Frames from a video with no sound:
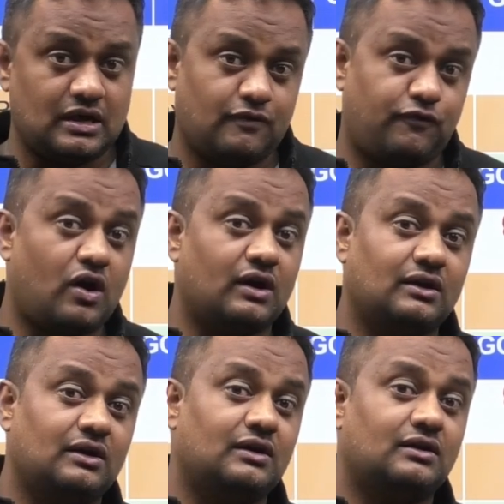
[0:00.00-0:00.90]

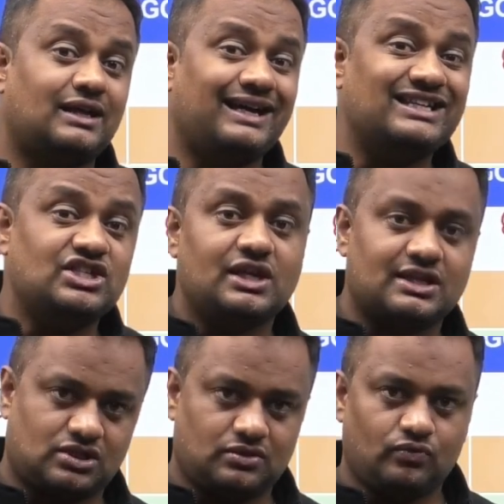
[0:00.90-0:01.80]
for the
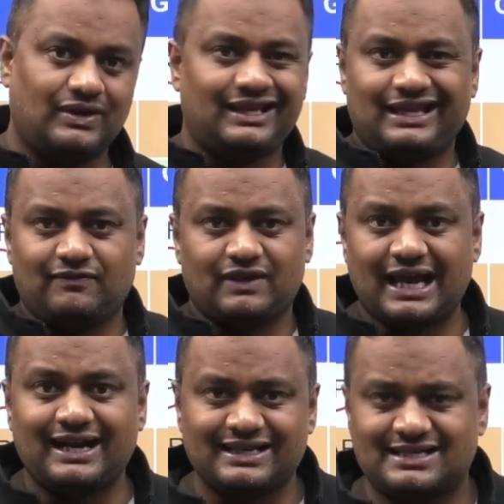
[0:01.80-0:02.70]
engineers when they gave the
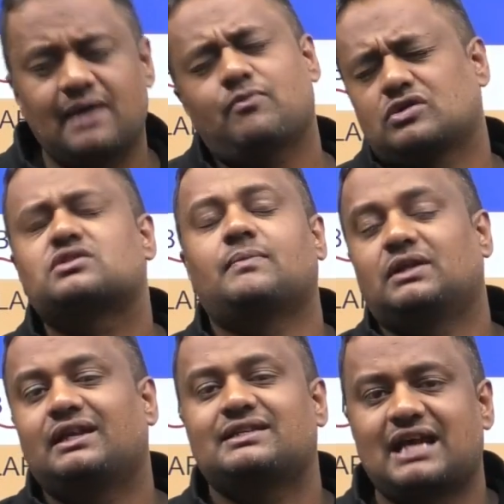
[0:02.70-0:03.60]
GATE exam or some
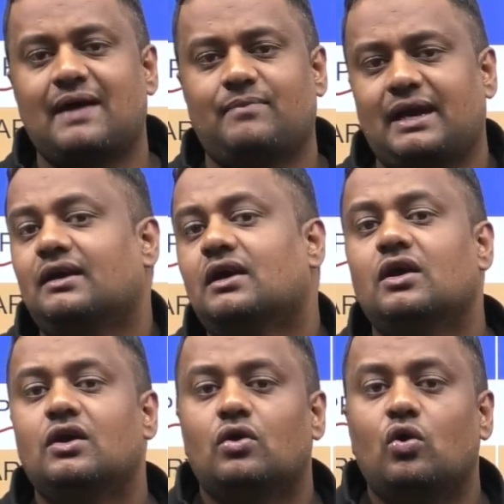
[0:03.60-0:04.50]
other exam by
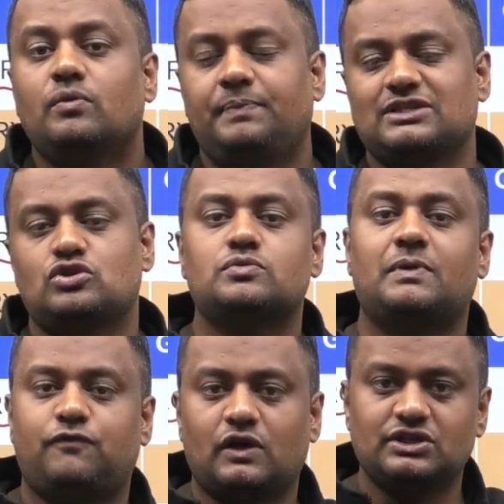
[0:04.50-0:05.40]
own PSUs,
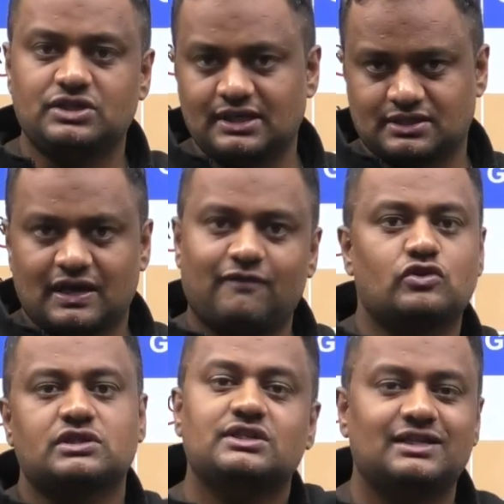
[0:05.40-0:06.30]
but for engineers. Of
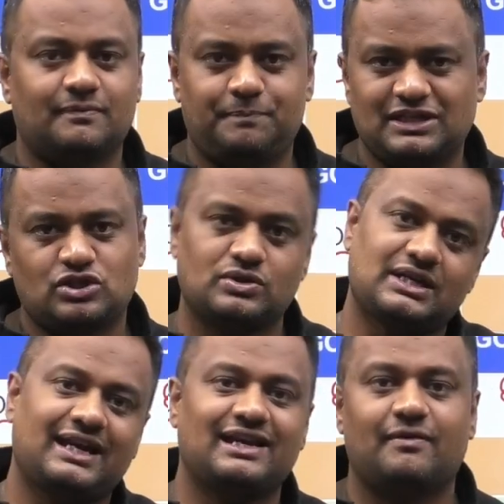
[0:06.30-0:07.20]
course, PSU is
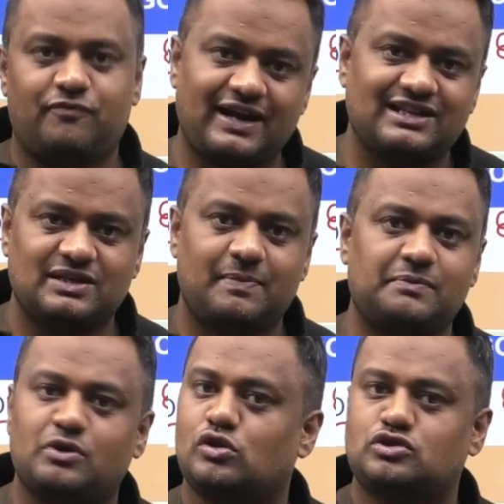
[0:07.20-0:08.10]
again a finance
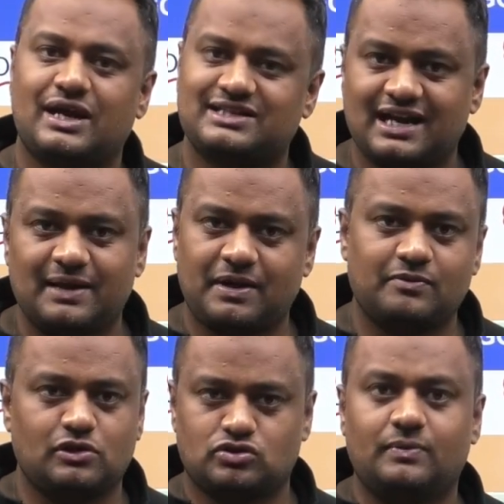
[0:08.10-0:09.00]
department also, HR
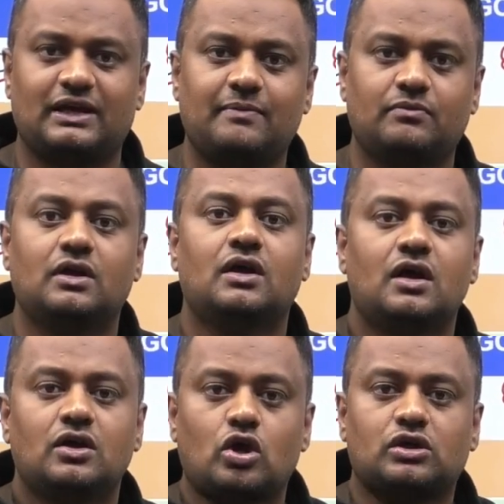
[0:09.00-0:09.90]
department also, but I am
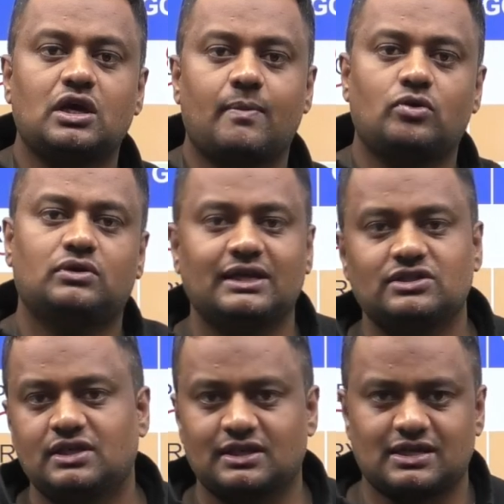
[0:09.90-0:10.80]
talking about the
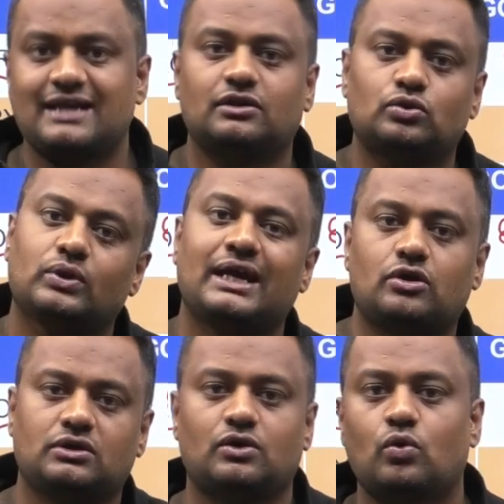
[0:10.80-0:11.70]
engineers either through GATE
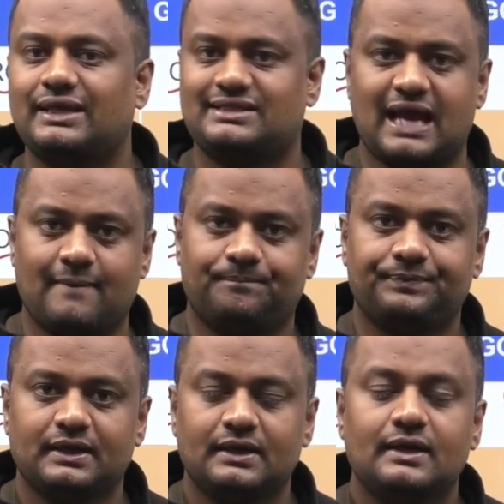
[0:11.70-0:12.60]
or their own exam.
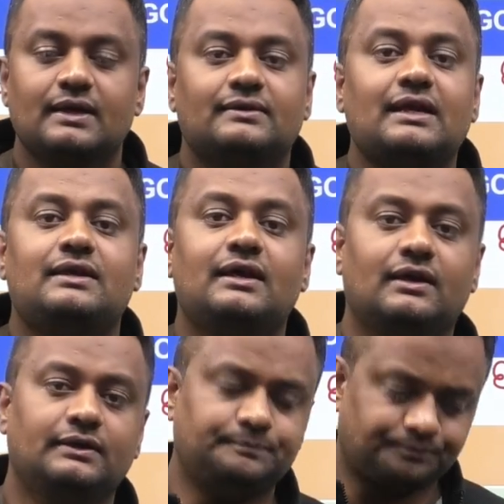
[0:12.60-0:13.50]
Then here,